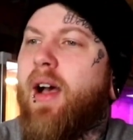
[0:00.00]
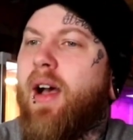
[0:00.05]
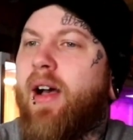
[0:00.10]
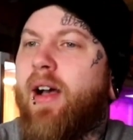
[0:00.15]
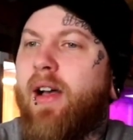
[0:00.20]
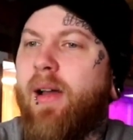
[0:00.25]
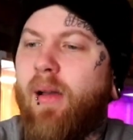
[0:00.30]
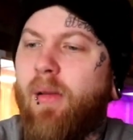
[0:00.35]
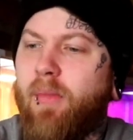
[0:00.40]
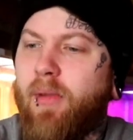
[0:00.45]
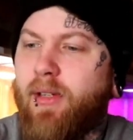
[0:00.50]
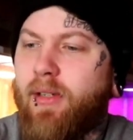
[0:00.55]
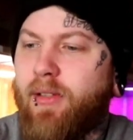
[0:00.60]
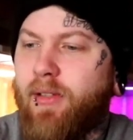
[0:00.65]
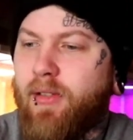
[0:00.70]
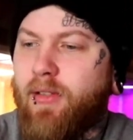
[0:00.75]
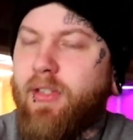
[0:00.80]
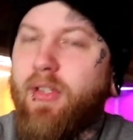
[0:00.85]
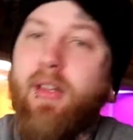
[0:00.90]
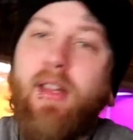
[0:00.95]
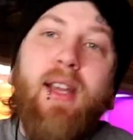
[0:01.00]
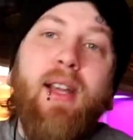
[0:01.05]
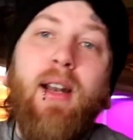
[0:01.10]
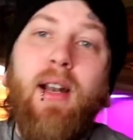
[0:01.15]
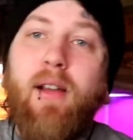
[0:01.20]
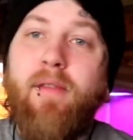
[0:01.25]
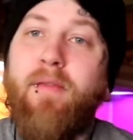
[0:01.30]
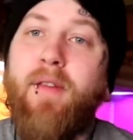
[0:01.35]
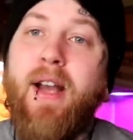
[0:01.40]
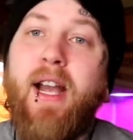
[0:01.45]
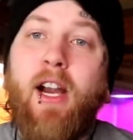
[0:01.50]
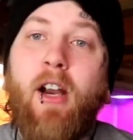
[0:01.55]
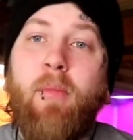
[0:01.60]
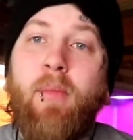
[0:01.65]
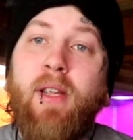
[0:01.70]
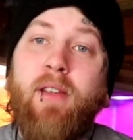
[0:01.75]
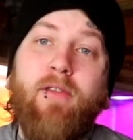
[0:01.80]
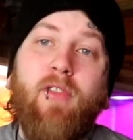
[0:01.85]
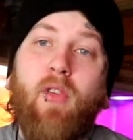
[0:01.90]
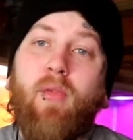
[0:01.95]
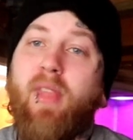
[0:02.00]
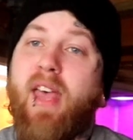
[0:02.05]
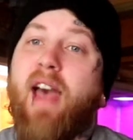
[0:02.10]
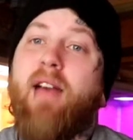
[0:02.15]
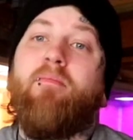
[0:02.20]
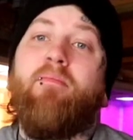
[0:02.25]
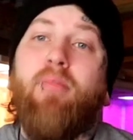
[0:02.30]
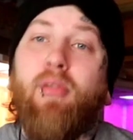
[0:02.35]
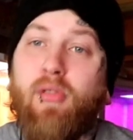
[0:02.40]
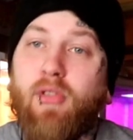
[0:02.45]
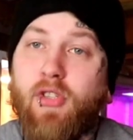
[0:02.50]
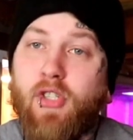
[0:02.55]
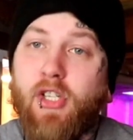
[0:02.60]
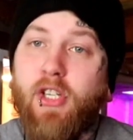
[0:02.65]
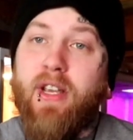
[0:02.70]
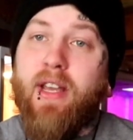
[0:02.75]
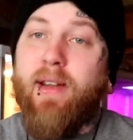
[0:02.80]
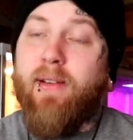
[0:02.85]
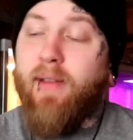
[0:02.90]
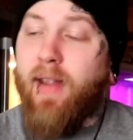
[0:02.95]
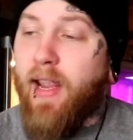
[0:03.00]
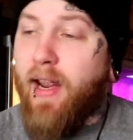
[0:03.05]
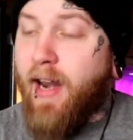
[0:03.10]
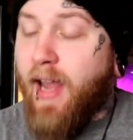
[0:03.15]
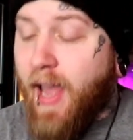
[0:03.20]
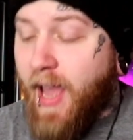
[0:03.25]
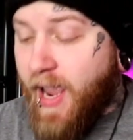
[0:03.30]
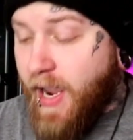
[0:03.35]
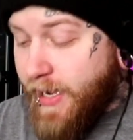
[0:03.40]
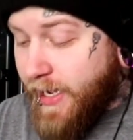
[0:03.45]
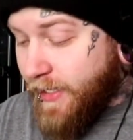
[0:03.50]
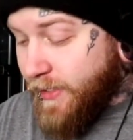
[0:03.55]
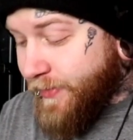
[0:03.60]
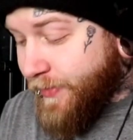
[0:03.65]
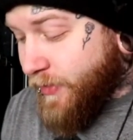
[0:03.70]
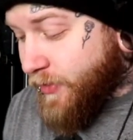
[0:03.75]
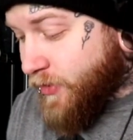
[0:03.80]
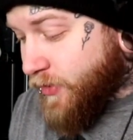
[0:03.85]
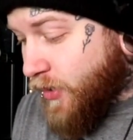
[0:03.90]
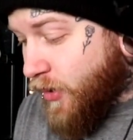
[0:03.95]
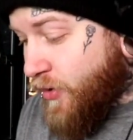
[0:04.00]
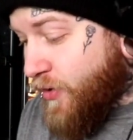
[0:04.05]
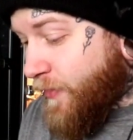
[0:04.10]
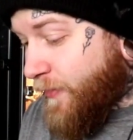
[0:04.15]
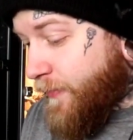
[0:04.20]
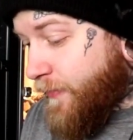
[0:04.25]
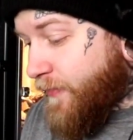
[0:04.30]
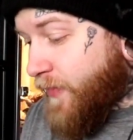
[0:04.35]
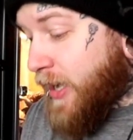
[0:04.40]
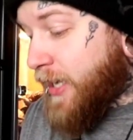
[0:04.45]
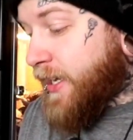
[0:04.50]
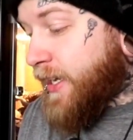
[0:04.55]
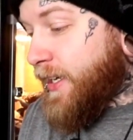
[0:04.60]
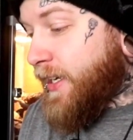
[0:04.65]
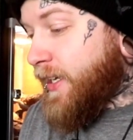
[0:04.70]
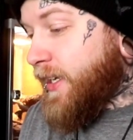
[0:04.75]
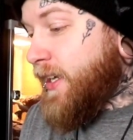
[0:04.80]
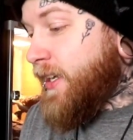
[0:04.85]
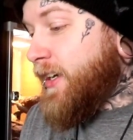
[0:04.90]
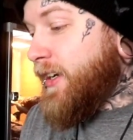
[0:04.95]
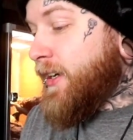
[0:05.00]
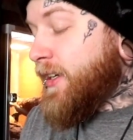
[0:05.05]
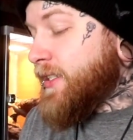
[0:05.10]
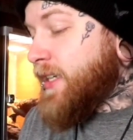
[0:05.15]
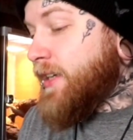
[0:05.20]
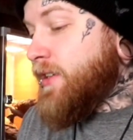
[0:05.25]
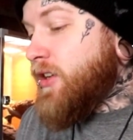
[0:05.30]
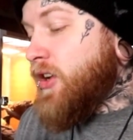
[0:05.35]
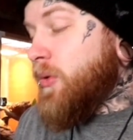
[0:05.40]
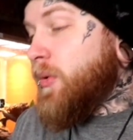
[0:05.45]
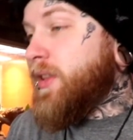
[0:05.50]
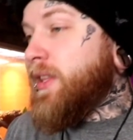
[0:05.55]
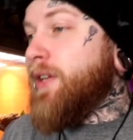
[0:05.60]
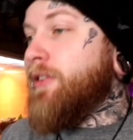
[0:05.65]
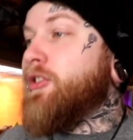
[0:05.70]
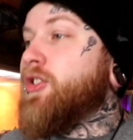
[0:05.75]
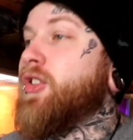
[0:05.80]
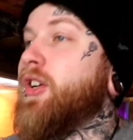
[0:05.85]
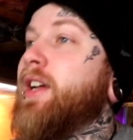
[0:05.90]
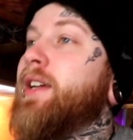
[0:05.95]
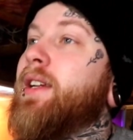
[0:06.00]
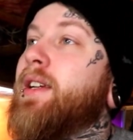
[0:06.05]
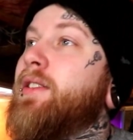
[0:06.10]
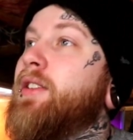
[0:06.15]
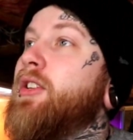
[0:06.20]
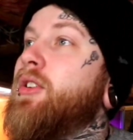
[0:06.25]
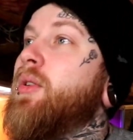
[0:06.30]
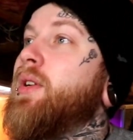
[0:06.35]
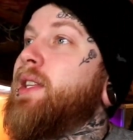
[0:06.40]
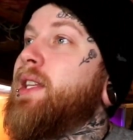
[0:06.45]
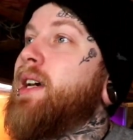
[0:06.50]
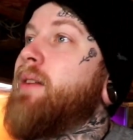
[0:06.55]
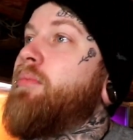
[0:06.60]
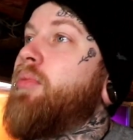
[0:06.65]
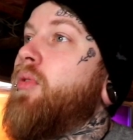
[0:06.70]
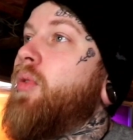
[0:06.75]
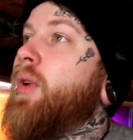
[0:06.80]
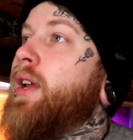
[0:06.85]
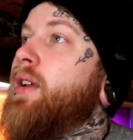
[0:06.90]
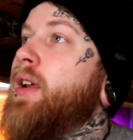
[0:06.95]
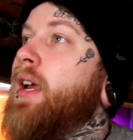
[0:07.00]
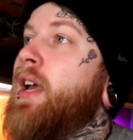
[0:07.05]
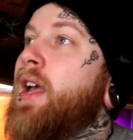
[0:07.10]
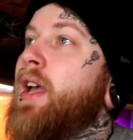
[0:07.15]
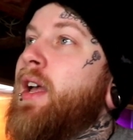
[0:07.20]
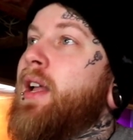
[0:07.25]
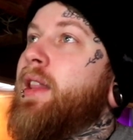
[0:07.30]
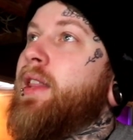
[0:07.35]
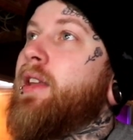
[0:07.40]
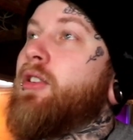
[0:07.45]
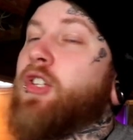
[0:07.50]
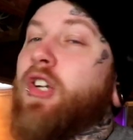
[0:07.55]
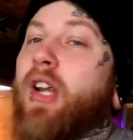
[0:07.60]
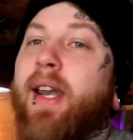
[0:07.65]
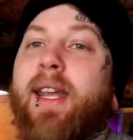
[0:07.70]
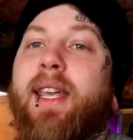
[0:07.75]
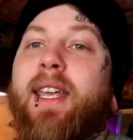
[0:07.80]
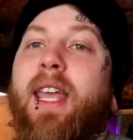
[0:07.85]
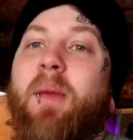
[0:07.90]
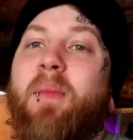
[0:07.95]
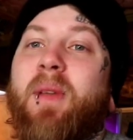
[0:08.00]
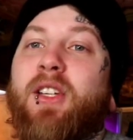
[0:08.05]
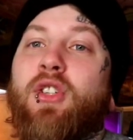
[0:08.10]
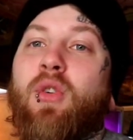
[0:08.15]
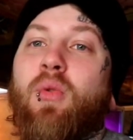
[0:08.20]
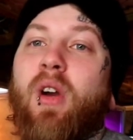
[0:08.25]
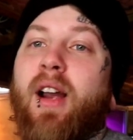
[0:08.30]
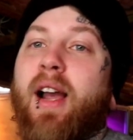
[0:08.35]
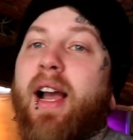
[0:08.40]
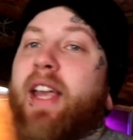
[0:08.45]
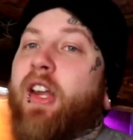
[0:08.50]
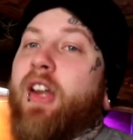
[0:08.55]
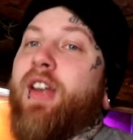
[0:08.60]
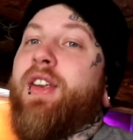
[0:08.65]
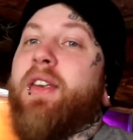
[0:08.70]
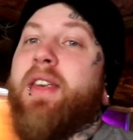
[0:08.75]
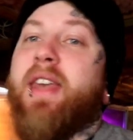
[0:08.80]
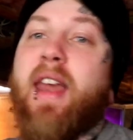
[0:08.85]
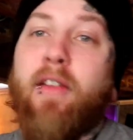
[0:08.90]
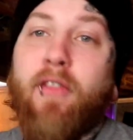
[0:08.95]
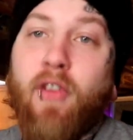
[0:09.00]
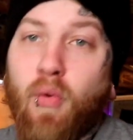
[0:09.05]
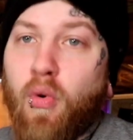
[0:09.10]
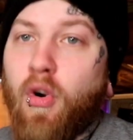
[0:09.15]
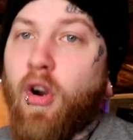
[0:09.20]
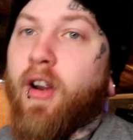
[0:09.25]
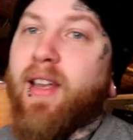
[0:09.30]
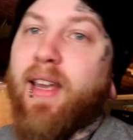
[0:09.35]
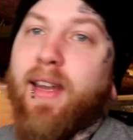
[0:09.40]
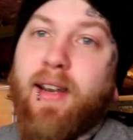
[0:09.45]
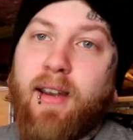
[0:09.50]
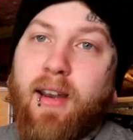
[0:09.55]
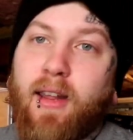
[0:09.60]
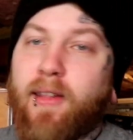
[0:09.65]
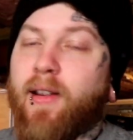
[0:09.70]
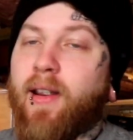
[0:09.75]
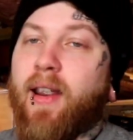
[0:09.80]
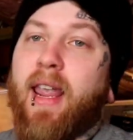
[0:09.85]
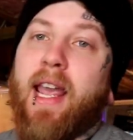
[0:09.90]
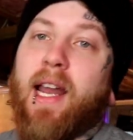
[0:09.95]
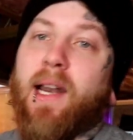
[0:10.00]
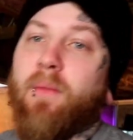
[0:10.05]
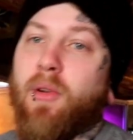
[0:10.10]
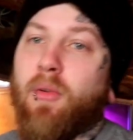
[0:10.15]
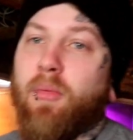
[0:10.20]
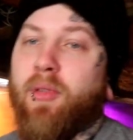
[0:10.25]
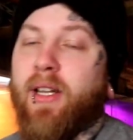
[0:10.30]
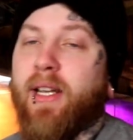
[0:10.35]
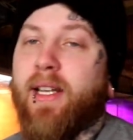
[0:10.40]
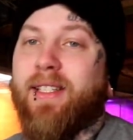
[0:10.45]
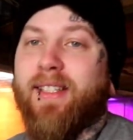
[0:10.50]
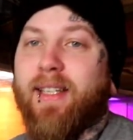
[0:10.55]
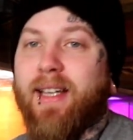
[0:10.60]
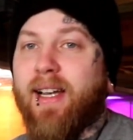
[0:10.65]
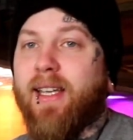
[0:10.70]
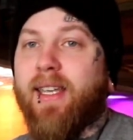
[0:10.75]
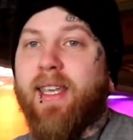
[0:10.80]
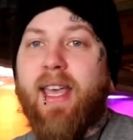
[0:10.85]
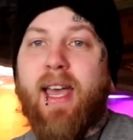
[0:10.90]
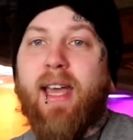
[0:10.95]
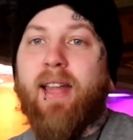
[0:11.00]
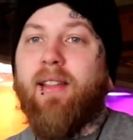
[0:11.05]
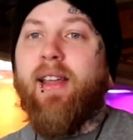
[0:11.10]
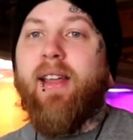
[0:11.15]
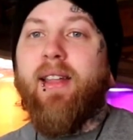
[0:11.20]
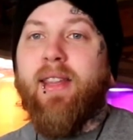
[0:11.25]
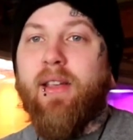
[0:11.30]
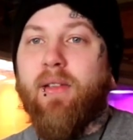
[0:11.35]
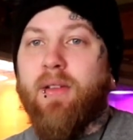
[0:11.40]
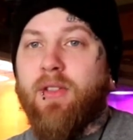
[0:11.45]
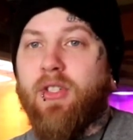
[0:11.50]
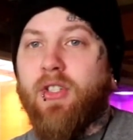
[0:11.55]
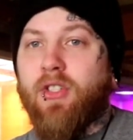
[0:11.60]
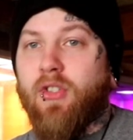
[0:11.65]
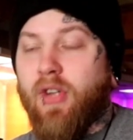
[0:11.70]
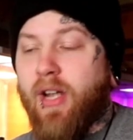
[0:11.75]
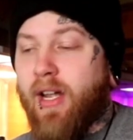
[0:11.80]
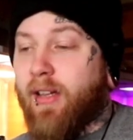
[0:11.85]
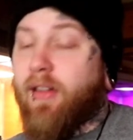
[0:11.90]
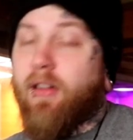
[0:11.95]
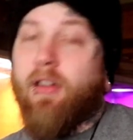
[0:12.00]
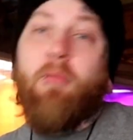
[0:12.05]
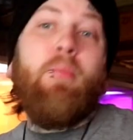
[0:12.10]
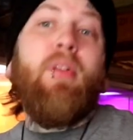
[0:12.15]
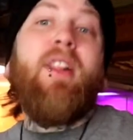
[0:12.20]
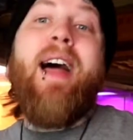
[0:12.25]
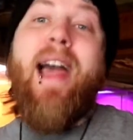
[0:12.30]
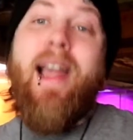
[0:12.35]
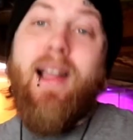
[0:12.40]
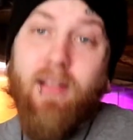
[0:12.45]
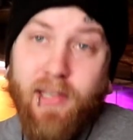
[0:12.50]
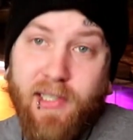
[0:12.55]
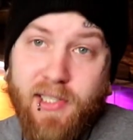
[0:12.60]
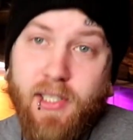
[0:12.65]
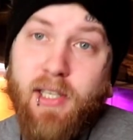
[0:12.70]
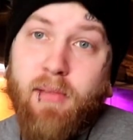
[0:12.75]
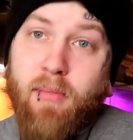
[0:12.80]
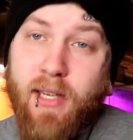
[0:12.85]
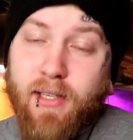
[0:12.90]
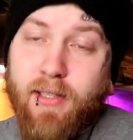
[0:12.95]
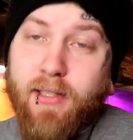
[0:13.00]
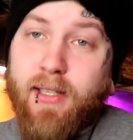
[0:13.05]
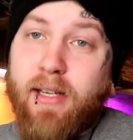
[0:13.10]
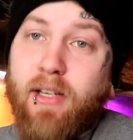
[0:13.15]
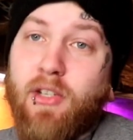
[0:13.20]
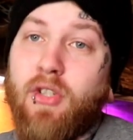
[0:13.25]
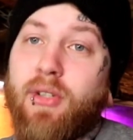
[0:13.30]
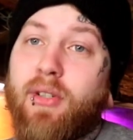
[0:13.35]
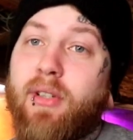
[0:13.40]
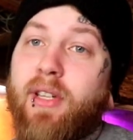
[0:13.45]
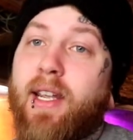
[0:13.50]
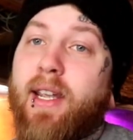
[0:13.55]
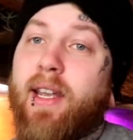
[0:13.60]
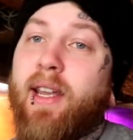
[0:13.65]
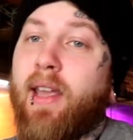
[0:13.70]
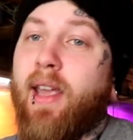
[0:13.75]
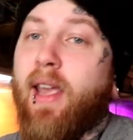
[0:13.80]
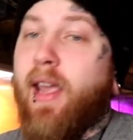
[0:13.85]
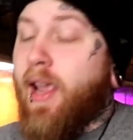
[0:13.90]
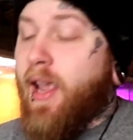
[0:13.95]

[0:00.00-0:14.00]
So they ended up firing me for that bullshit. And I got so fucking heated because I know what they were trying to do at that point. They were trying to get me to where I could never work at another animal place again. Like, they were just trying, they were blacklisting me, essentially.